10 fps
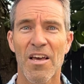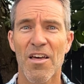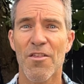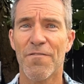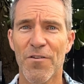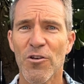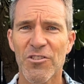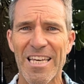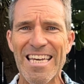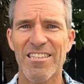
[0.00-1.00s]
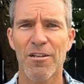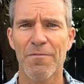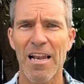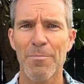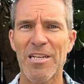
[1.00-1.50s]
The first key to
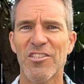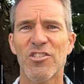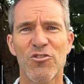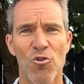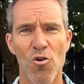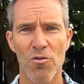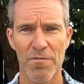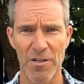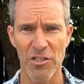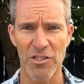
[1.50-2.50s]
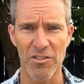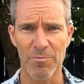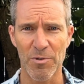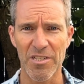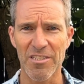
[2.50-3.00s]
developing a strong finishing
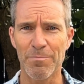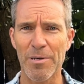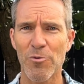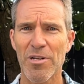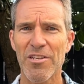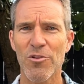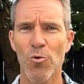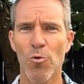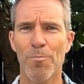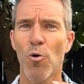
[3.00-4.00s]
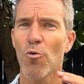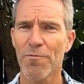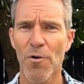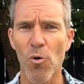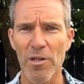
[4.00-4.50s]
sprint is building your
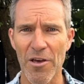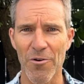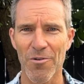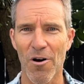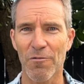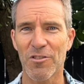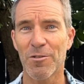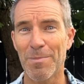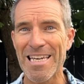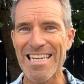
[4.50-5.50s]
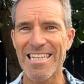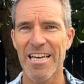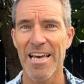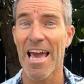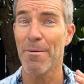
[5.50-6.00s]
portfolio of speed
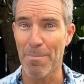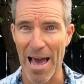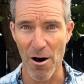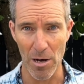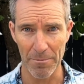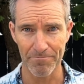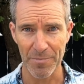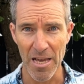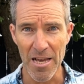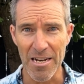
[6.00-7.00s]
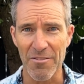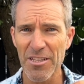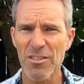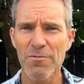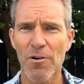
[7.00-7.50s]
and power. Now
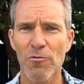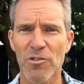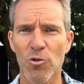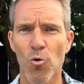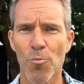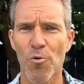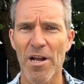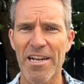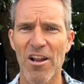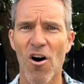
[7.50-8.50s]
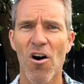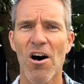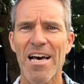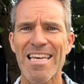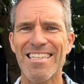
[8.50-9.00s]
this involves incorporating
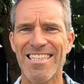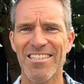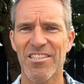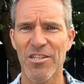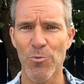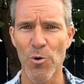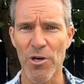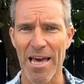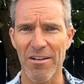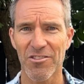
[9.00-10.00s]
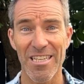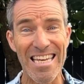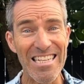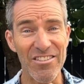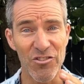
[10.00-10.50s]
high intensity workouts
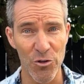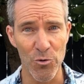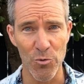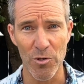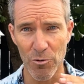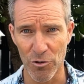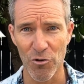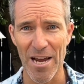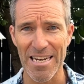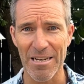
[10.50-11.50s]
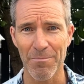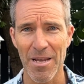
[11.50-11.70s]
into your training.